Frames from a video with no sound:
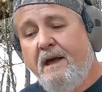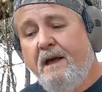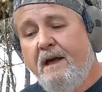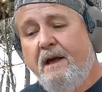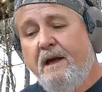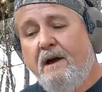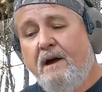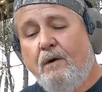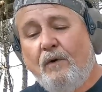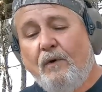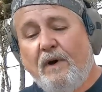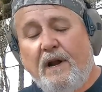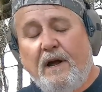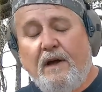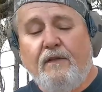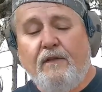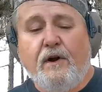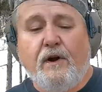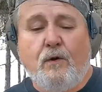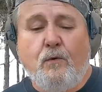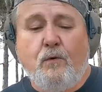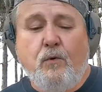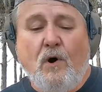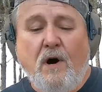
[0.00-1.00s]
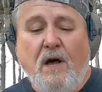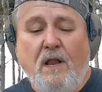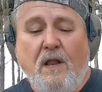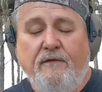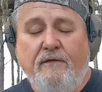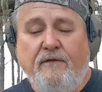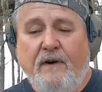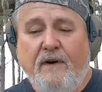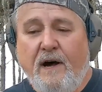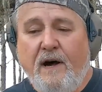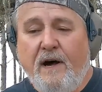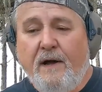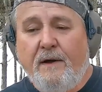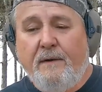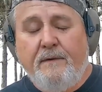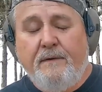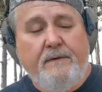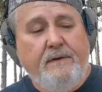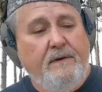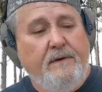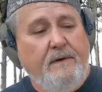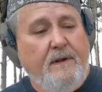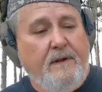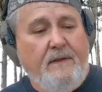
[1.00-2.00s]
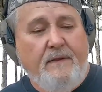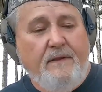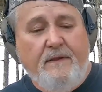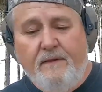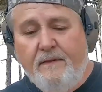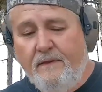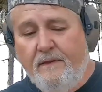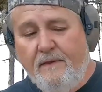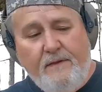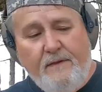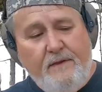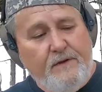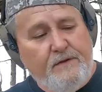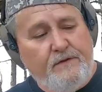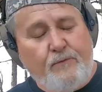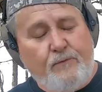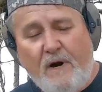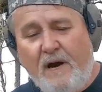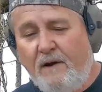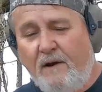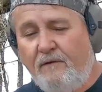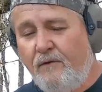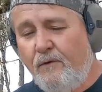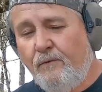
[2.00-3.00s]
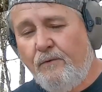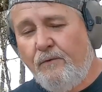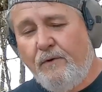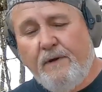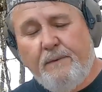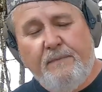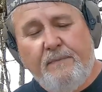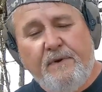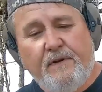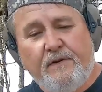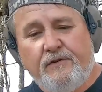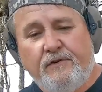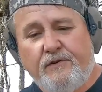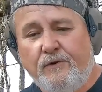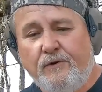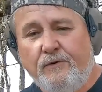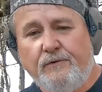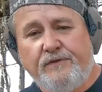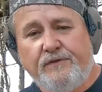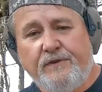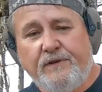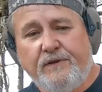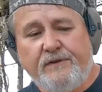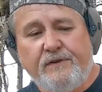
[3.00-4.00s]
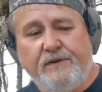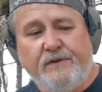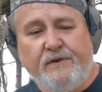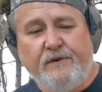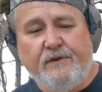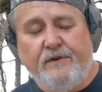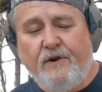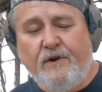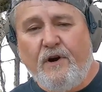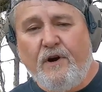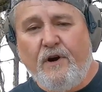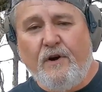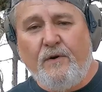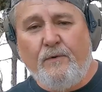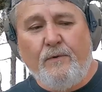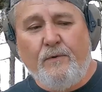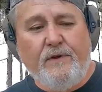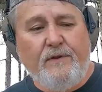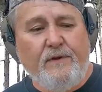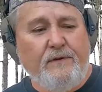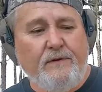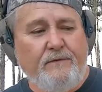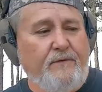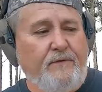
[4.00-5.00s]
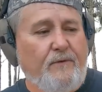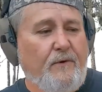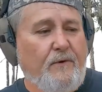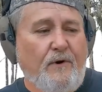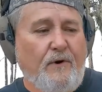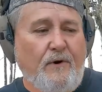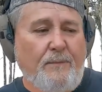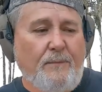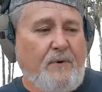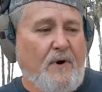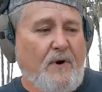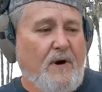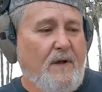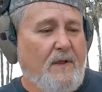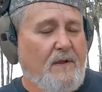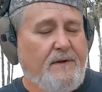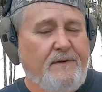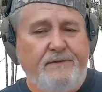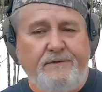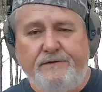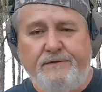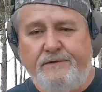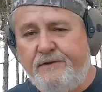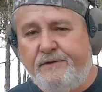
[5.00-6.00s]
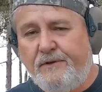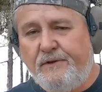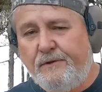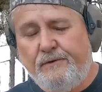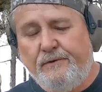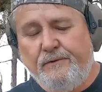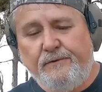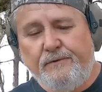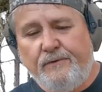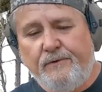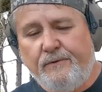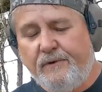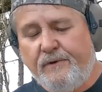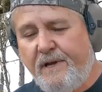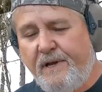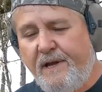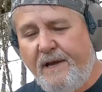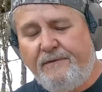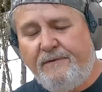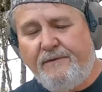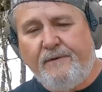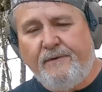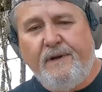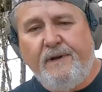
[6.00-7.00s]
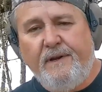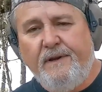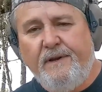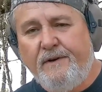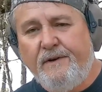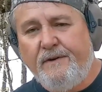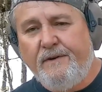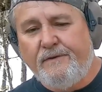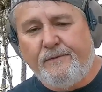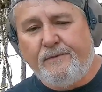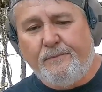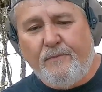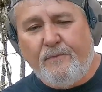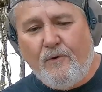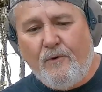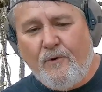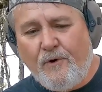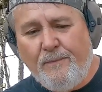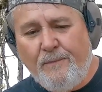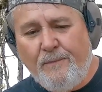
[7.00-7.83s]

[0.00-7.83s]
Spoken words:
Went out there to qualify. This rifle, we'd been shooting 600 yard with it for probably 2.5, 3 years or more.